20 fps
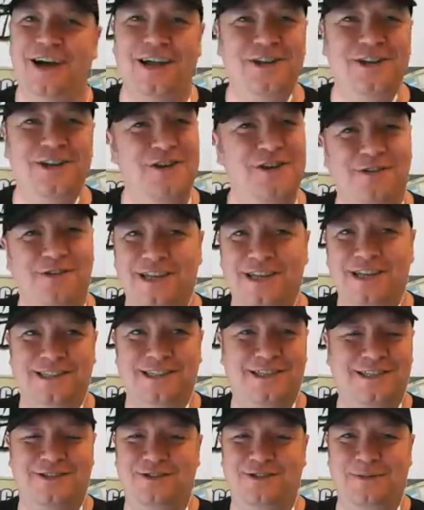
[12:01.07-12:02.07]
knew I was going
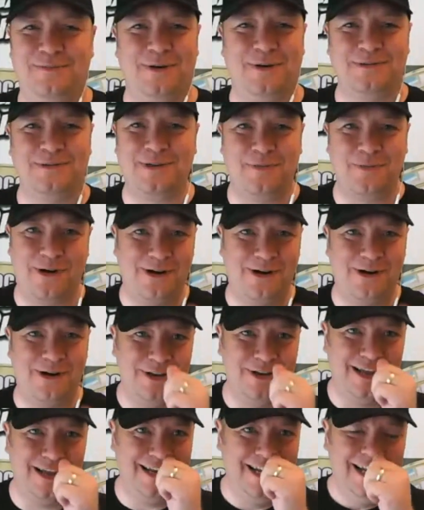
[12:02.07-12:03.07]
to trip up somewhere along the
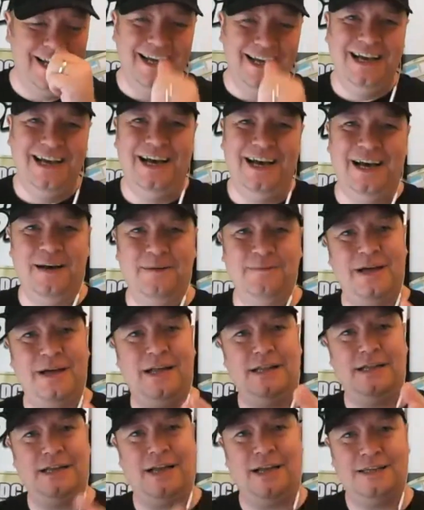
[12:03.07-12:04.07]
line.
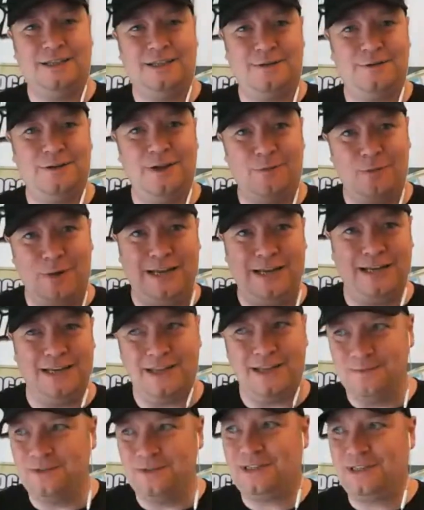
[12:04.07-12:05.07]
When it
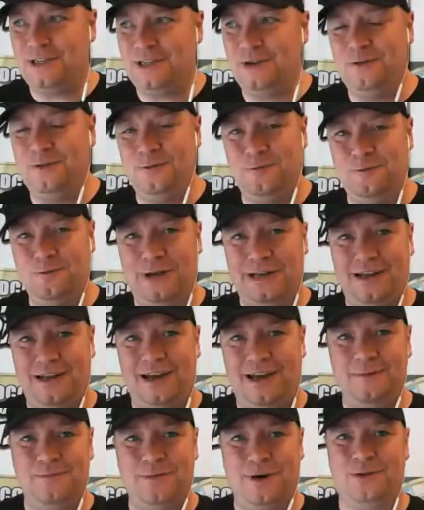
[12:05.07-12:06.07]
comes to when
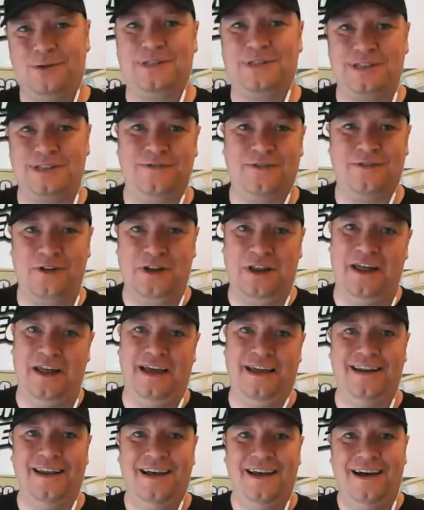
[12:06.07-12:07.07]
I post stuff
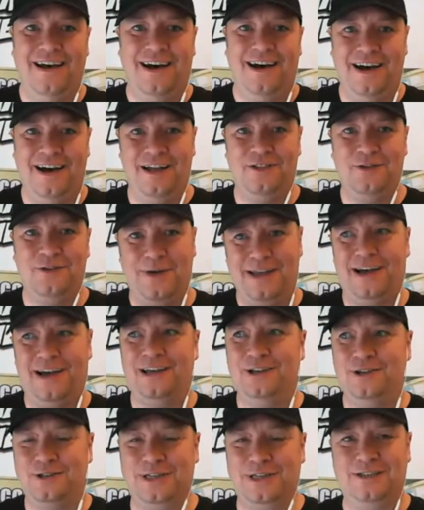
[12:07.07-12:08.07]
online, the way I
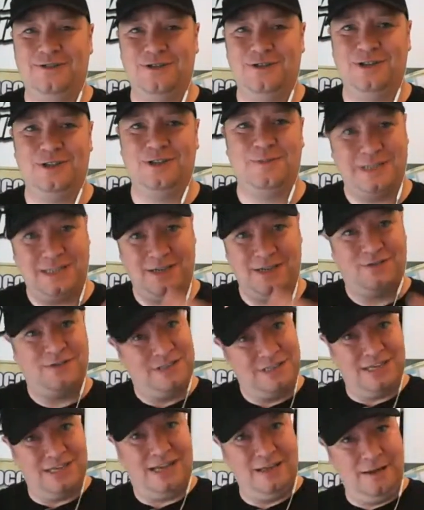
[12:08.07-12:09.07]
usually introduce myself,
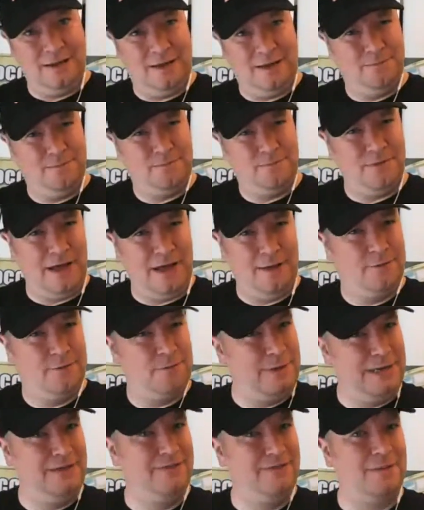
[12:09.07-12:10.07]
because I
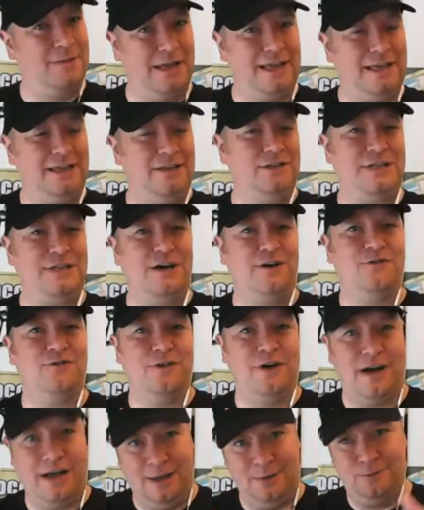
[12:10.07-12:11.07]
believe I'm like yourself,
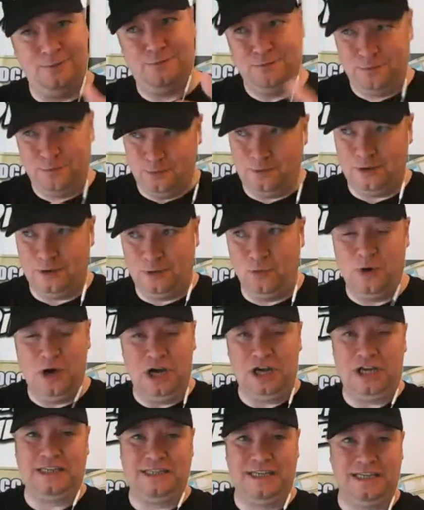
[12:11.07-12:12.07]
I
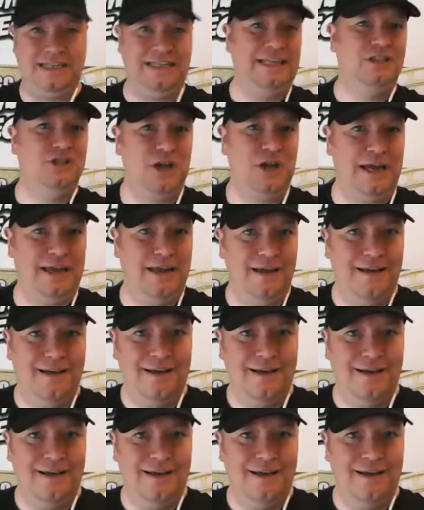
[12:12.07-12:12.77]
work as a DJ